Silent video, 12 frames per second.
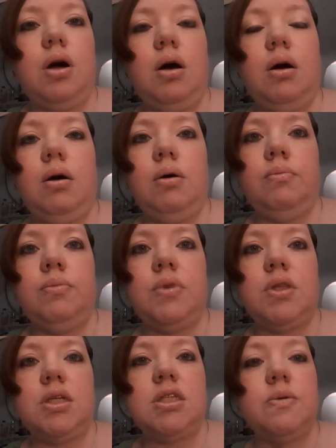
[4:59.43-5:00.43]

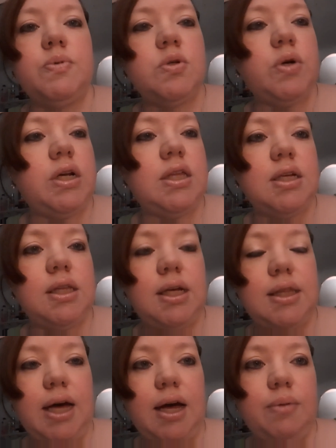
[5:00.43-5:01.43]
the the tips or anything like
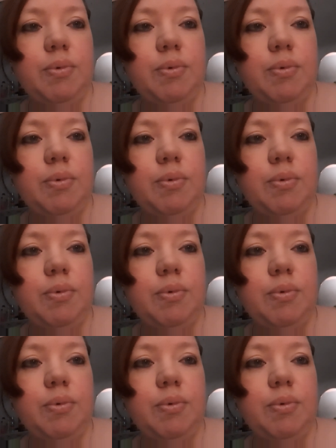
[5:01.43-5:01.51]
that.